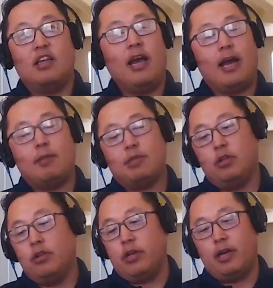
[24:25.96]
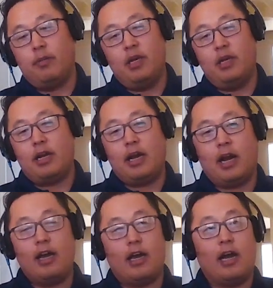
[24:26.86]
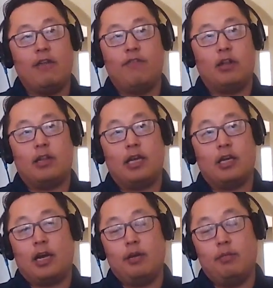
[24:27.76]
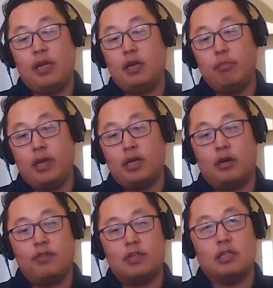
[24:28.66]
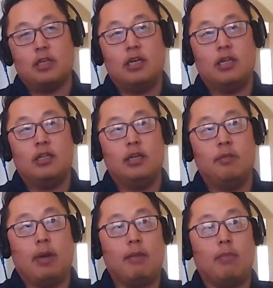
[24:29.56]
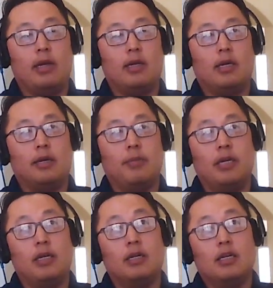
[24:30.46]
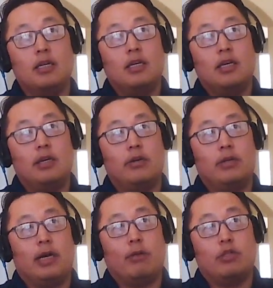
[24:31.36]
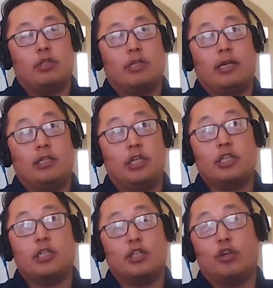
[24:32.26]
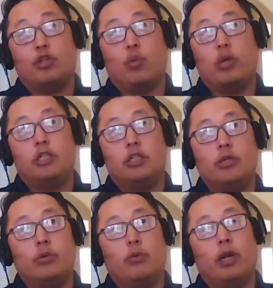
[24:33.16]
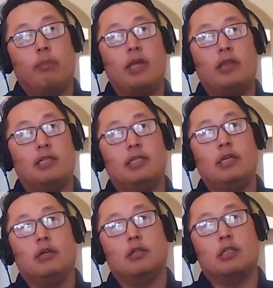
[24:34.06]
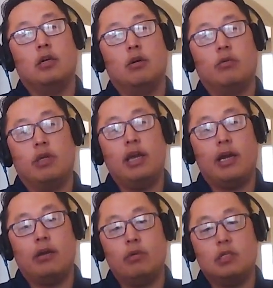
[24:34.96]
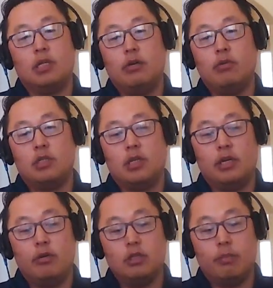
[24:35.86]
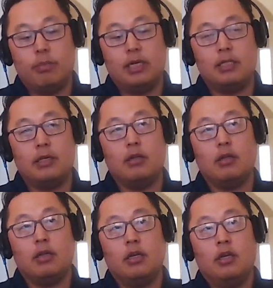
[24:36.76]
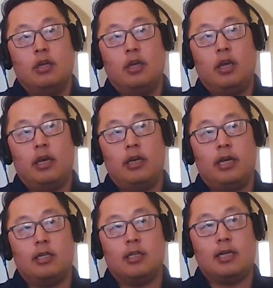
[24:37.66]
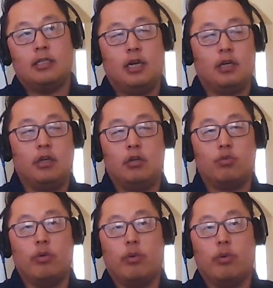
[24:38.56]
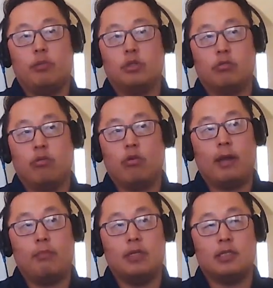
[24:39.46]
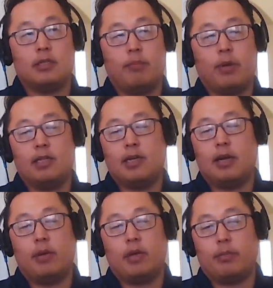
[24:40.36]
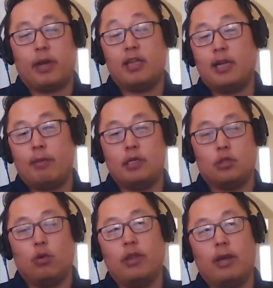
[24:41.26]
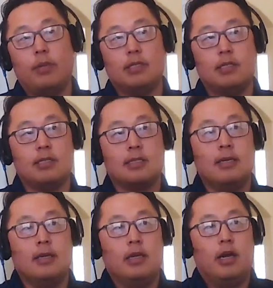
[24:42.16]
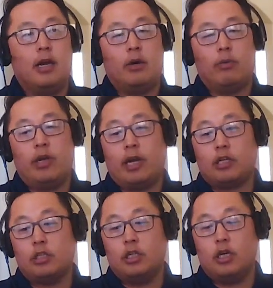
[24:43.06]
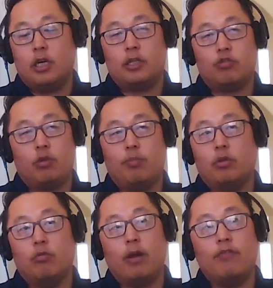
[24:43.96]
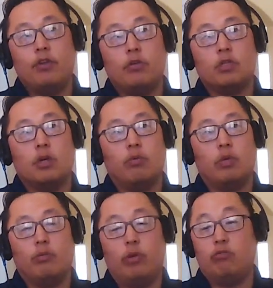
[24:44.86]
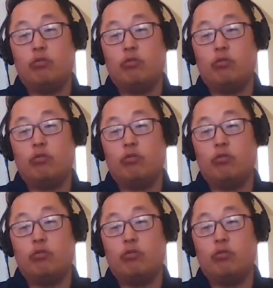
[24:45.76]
Yeah, absolutely. I felt like I'd made it big, obviously, in my mind. I just had turned 22 when I made this deal. So yeah, it was a big deal. And as Doug knows, we were able to grow that business. By the time I sold that business, we had actually tripled the revenue. So we'd